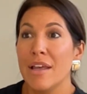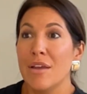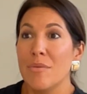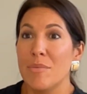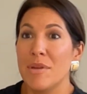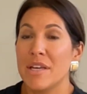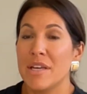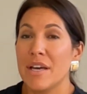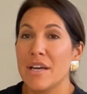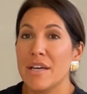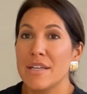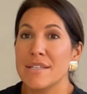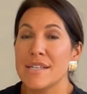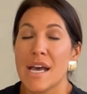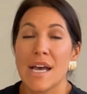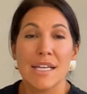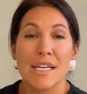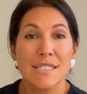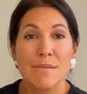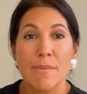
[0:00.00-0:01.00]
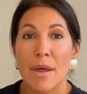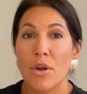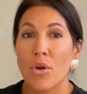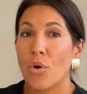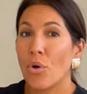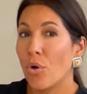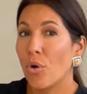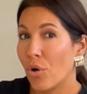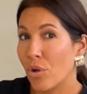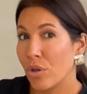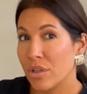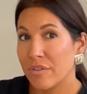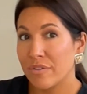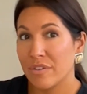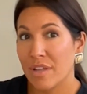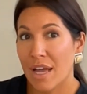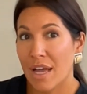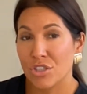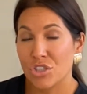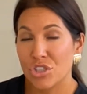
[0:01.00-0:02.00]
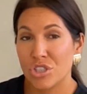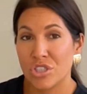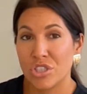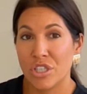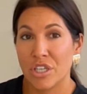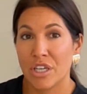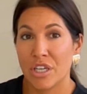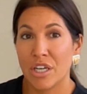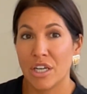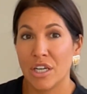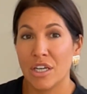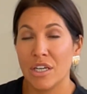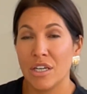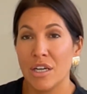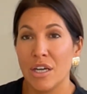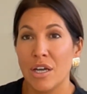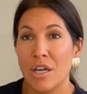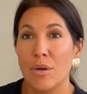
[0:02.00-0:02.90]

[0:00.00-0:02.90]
because I spent all of last year